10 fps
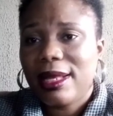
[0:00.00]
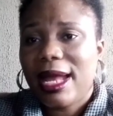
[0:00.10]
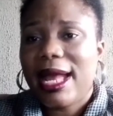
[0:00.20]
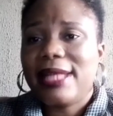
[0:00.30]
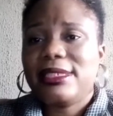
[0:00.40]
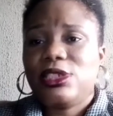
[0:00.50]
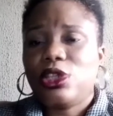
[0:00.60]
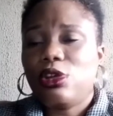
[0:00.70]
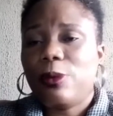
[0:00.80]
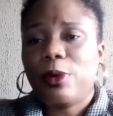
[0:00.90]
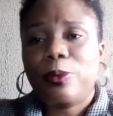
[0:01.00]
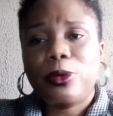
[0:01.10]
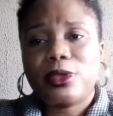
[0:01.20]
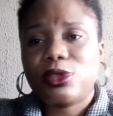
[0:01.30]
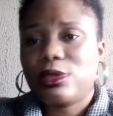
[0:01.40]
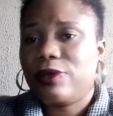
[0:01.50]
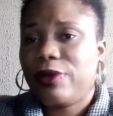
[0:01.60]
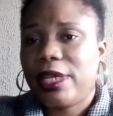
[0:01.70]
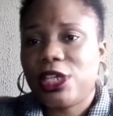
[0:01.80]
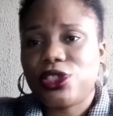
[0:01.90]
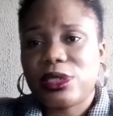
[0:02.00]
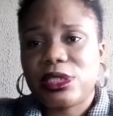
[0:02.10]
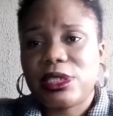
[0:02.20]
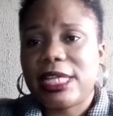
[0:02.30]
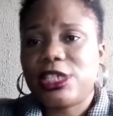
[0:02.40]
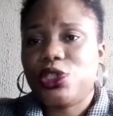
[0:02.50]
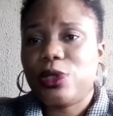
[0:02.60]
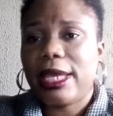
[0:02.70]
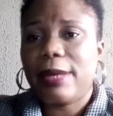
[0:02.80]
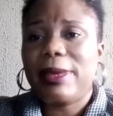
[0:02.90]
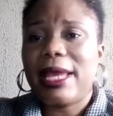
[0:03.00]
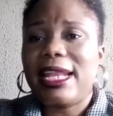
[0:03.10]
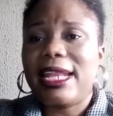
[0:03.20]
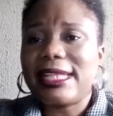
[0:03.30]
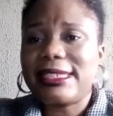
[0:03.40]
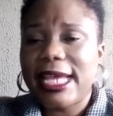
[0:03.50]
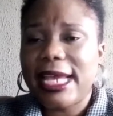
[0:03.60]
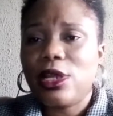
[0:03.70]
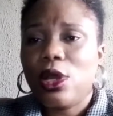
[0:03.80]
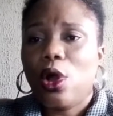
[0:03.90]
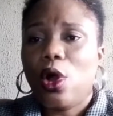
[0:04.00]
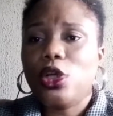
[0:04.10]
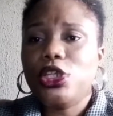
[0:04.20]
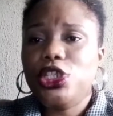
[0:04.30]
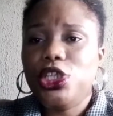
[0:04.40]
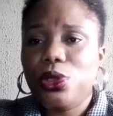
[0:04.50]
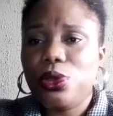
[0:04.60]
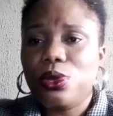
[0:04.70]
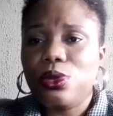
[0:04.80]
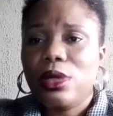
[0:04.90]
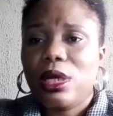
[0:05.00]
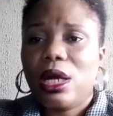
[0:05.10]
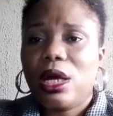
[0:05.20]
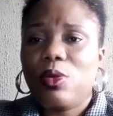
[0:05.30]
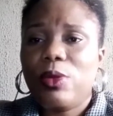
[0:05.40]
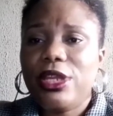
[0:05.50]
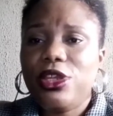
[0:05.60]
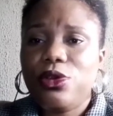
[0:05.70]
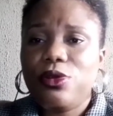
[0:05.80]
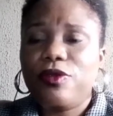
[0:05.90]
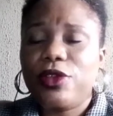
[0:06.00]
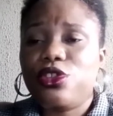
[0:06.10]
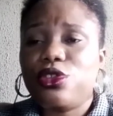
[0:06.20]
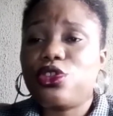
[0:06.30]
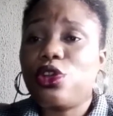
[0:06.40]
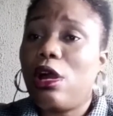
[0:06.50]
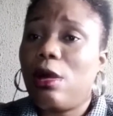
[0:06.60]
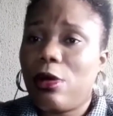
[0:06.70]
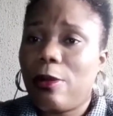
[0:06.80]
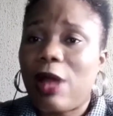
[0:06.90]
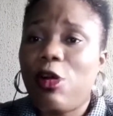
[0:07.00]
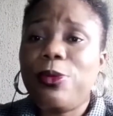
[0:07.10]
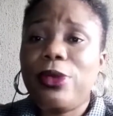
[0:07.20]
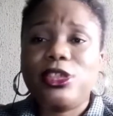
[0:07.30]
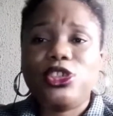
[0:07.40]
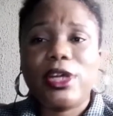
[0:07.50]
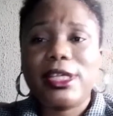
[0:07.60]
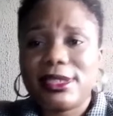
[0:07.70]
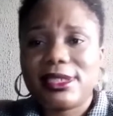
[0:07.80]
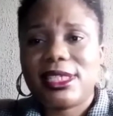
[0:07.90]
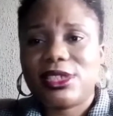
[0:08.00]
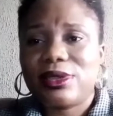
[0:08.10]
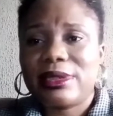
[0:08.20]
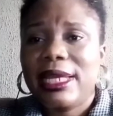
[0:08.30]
and turn up your post notifications so that you can be alerted on when new videos come up. I hope you enjoyed this session.